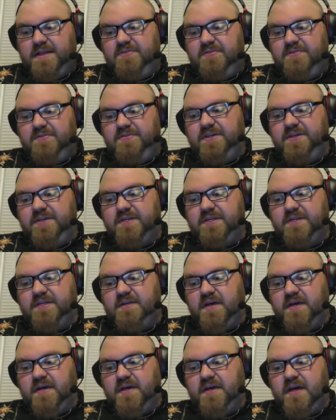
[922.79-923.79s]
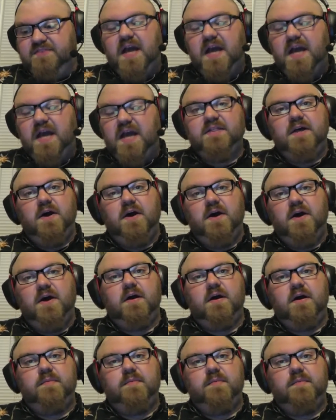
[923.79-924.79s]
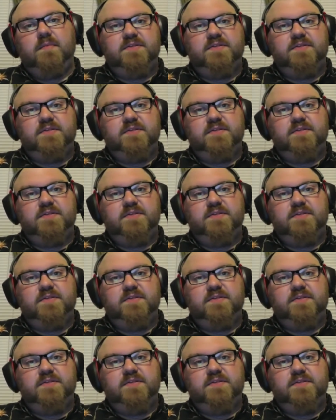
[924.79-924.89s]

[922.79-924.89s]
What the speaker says: I find I mean,